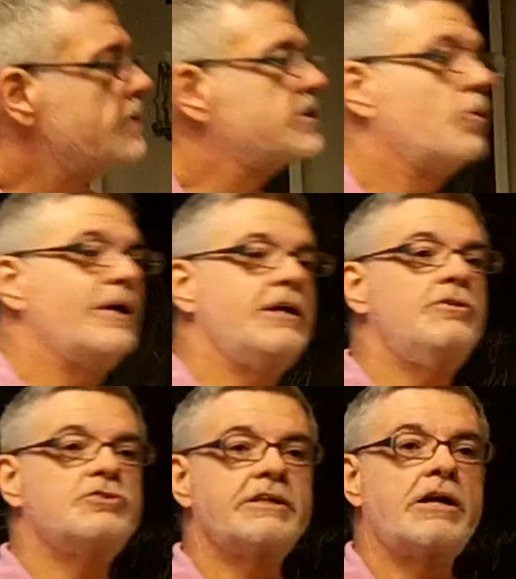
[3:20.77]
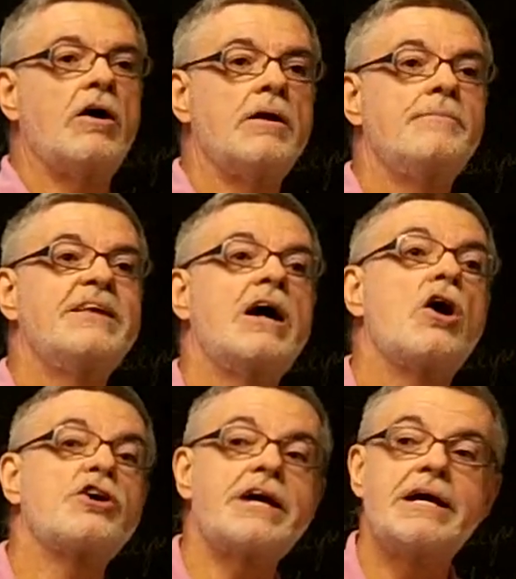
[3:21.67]
So we usually call them the
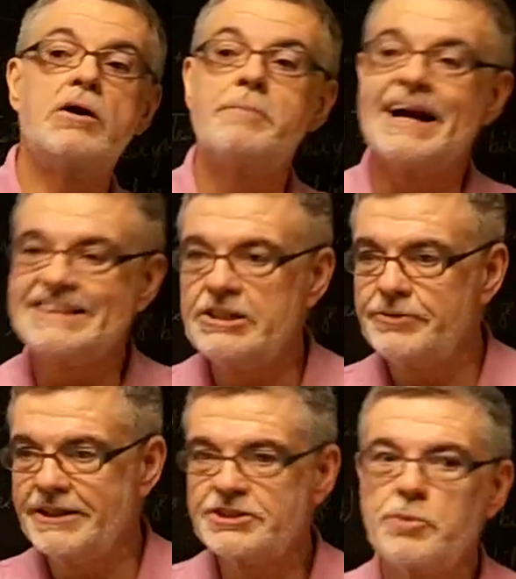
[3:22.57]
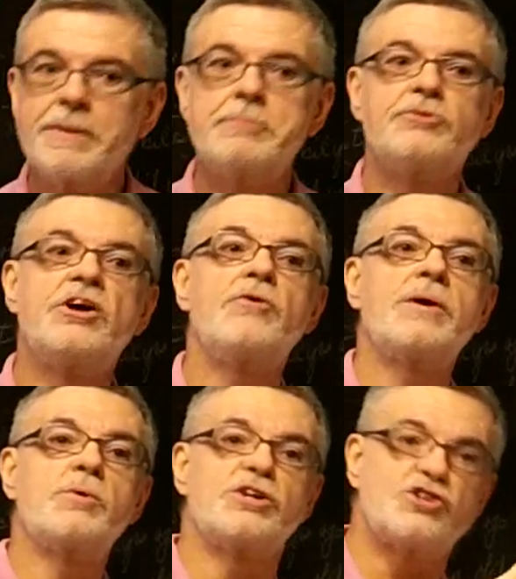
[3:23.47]
archaeobacteria, so people know
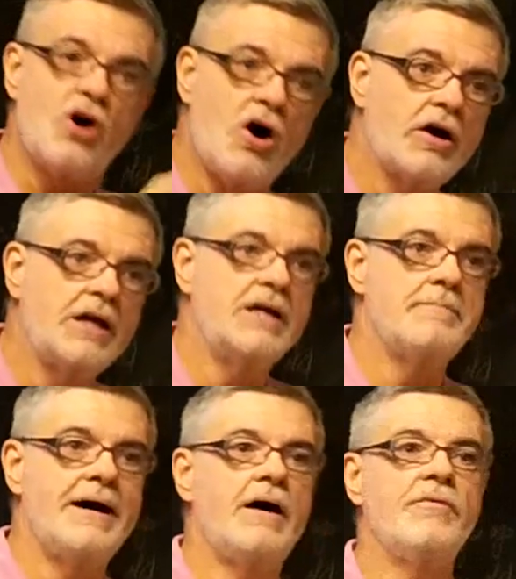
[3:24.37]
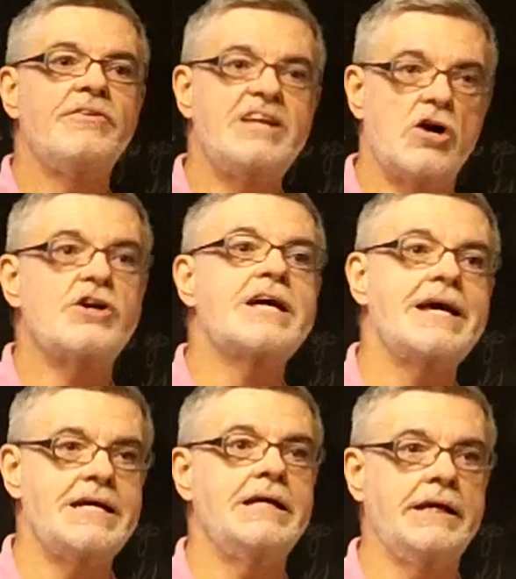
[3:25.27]
that we're talking about the
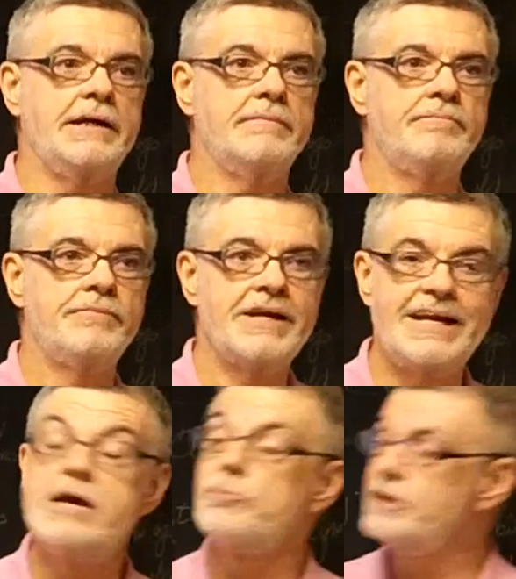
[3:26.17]
archaea. He